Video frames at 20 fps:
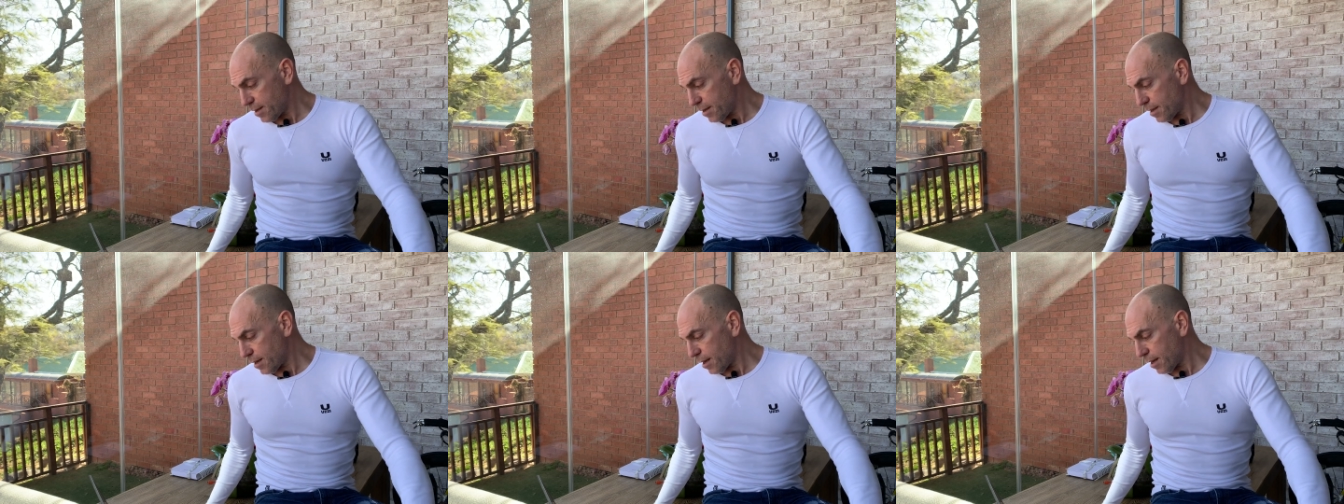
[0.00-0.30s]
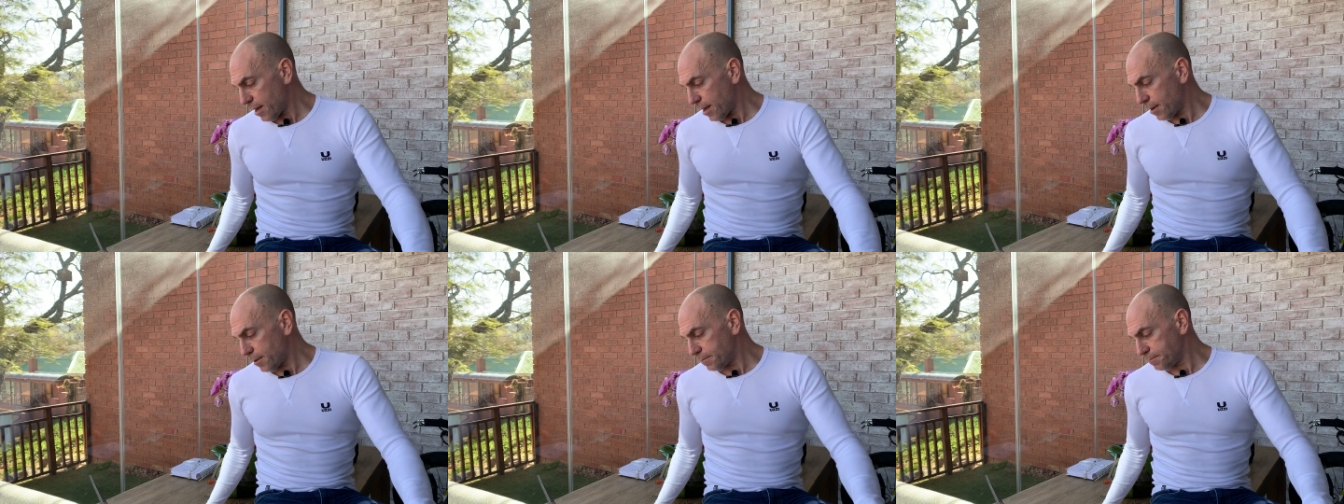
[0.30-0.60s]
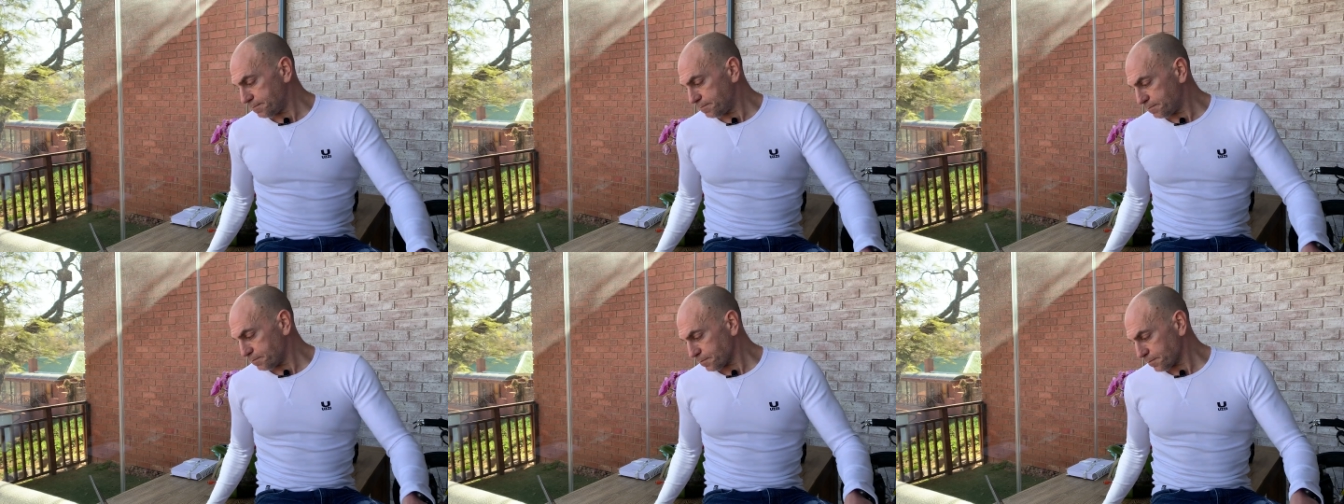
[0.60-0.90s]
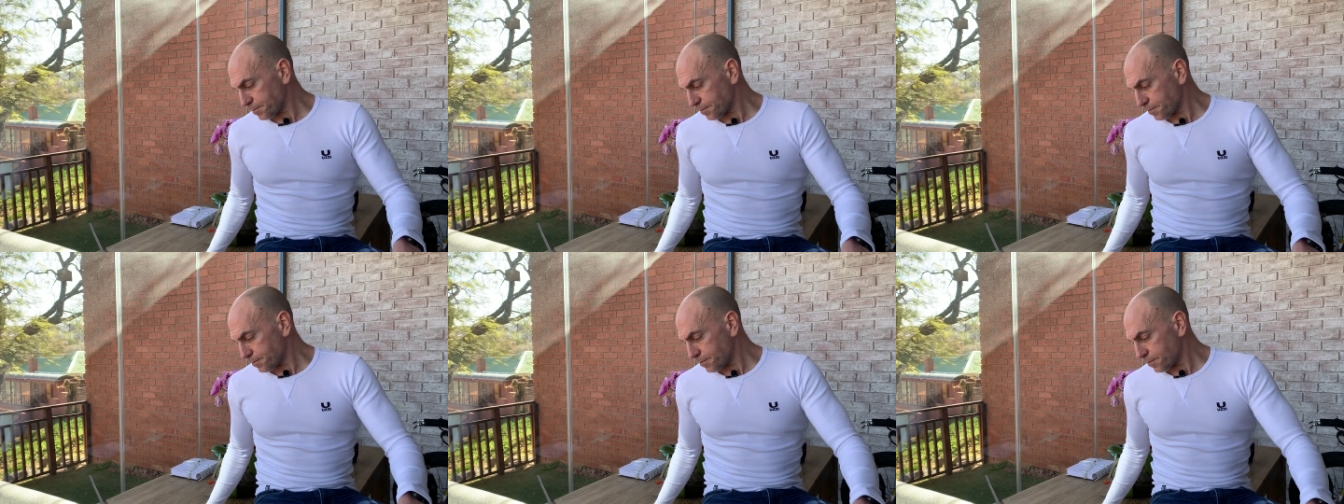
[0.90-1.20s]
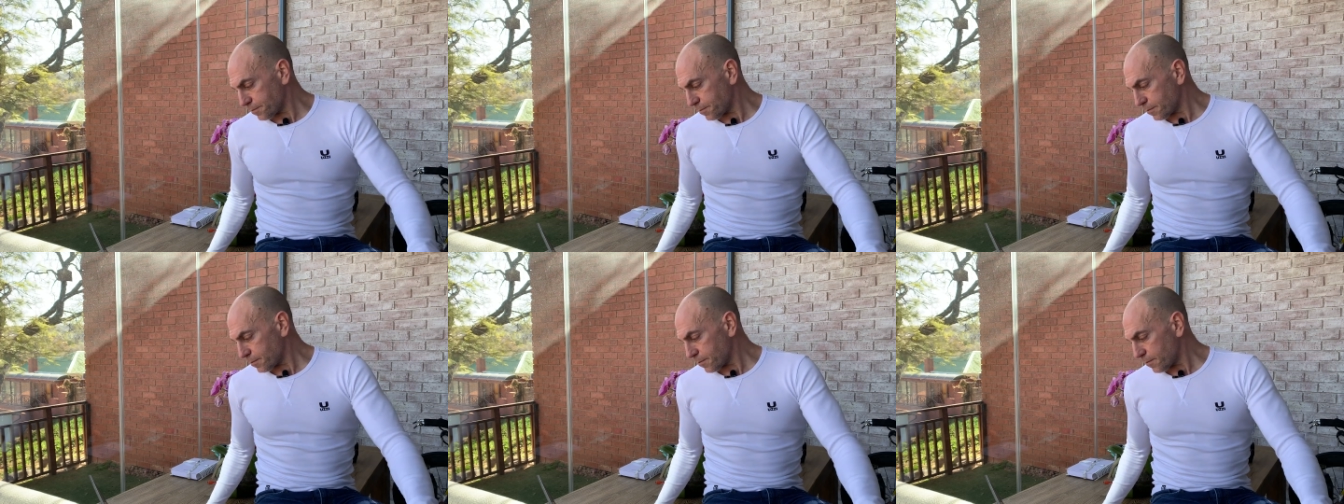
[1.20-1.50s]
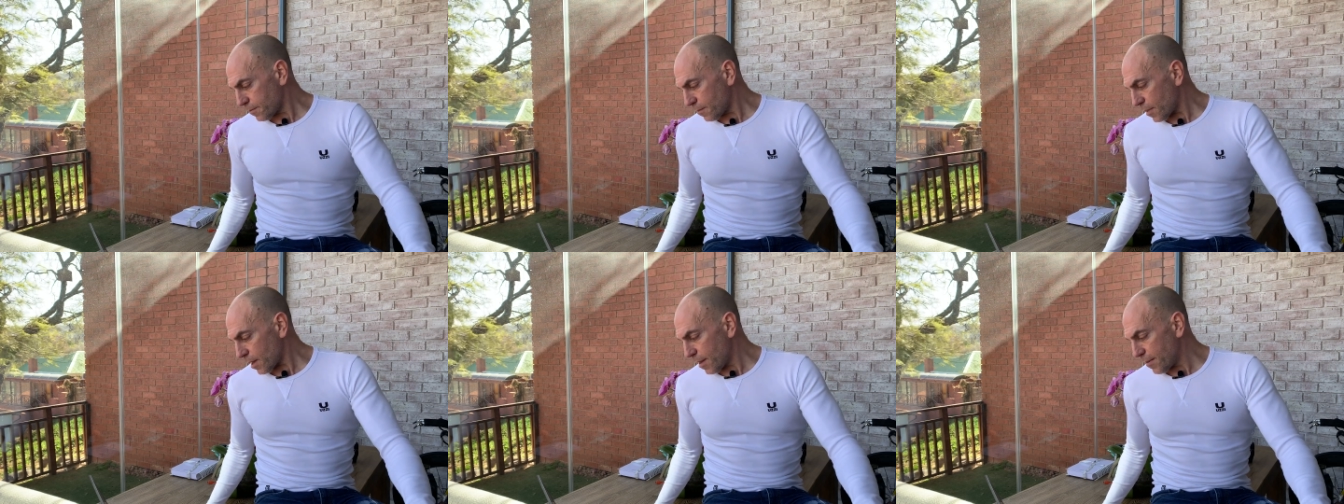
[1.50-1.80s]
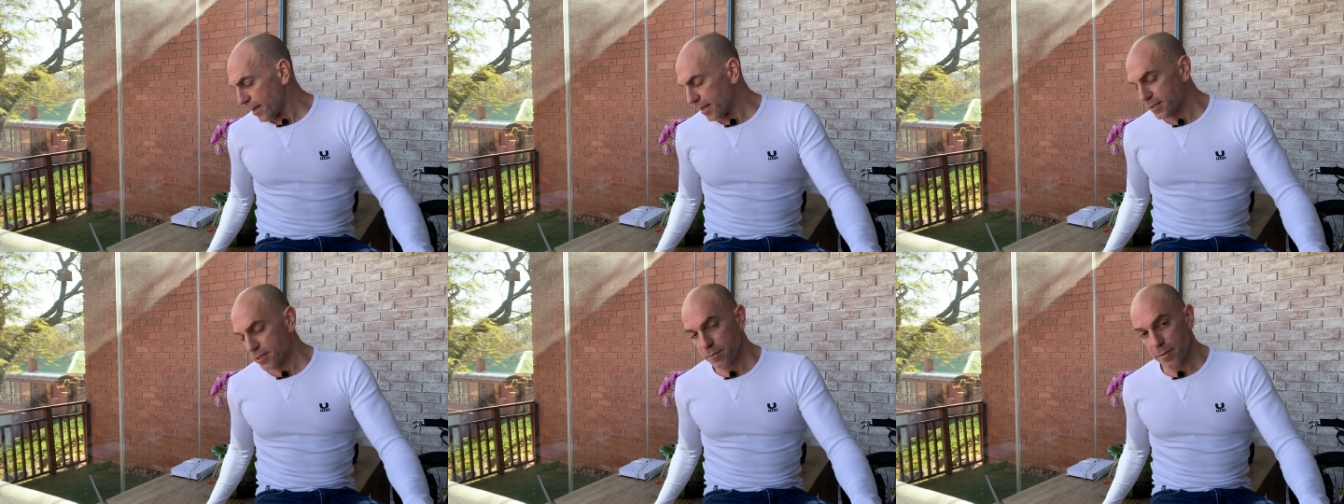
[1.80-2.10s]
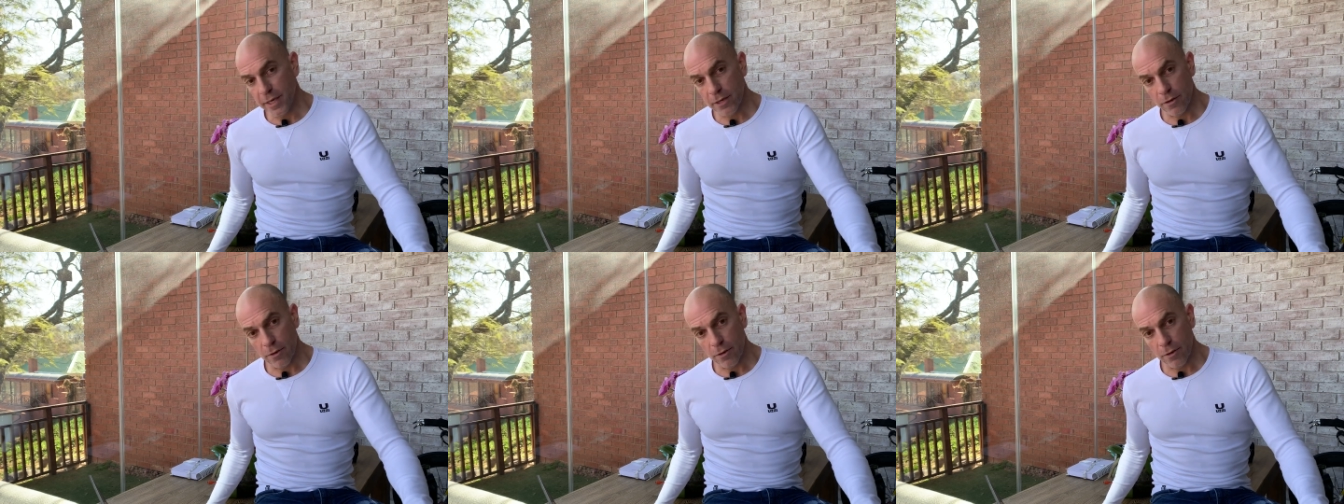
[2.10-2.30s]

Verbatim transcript: Um, that's mean